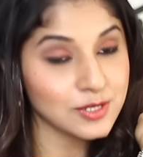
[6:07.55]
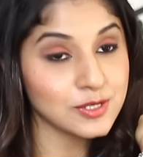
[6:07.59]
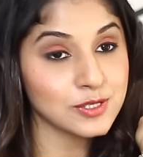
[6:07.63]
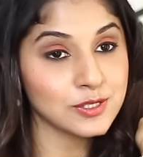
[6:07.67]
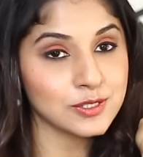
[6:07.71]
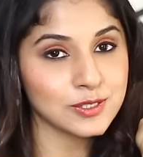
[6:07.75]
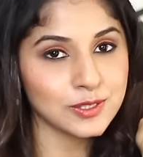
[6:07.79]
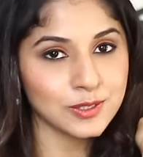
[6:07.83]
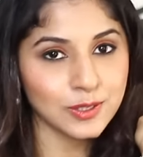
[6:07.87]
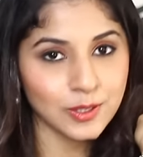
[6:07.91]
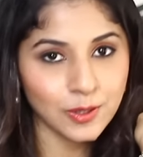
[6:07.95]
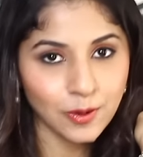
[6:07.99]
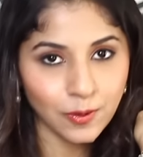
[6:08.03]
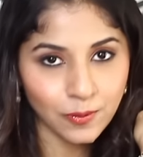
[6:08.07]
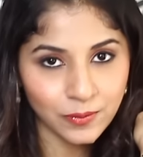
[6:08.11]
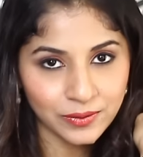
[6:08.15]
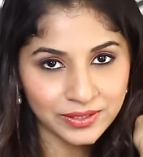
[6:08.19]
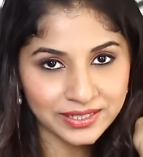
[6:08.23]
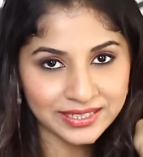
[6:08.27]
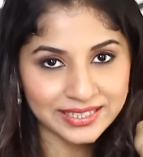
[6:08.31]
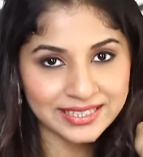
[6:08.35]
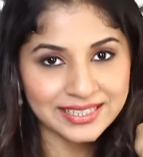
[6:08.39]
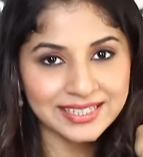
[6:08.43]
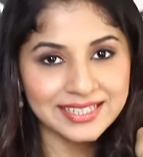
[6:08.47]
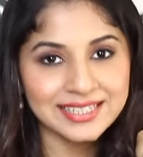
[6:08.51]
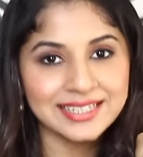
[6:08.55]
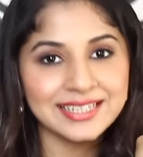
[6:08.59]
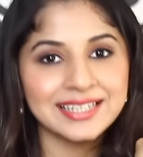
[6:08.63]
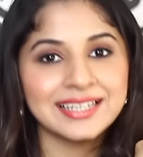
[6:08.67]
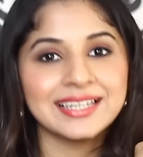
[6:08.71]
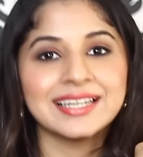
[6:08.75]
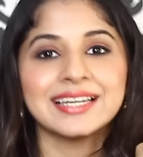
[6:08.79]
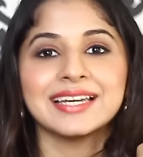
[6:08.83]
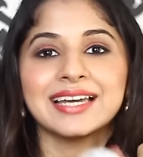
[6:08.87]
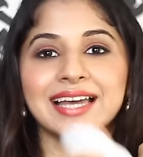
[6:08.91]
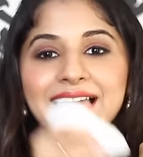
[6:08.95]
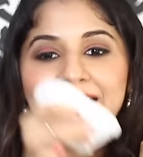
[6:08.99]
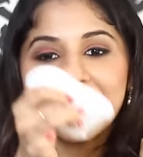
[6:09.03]
slowly
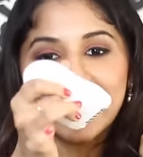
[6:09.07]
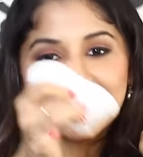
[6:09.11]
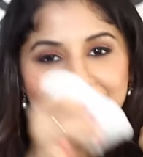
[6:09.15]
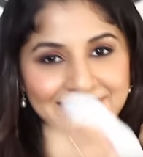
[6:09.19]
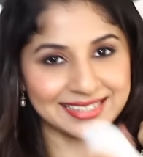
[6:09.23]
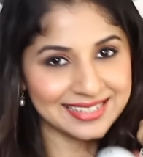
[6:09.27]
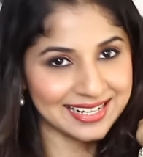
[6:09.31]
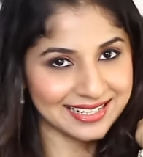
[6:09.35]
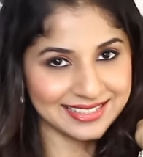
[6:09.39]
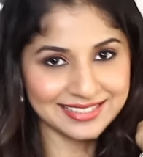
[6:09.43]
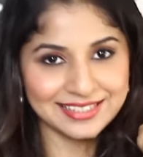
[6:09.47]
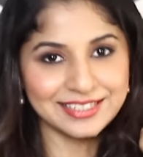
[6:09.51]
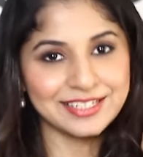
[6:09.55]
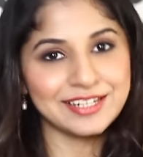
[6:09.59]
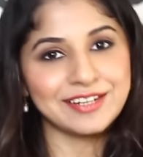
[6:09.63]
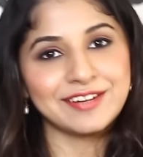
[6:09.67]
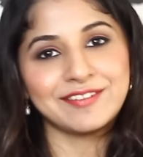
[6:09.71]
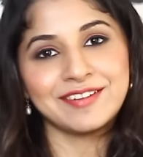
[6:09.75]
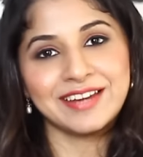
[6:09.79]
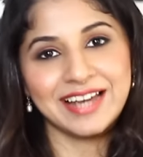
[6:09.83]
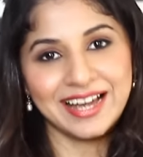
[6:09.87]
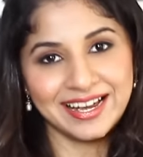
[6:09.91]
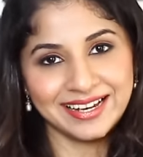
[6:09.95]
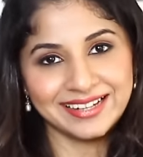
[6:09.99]
at a 90 degree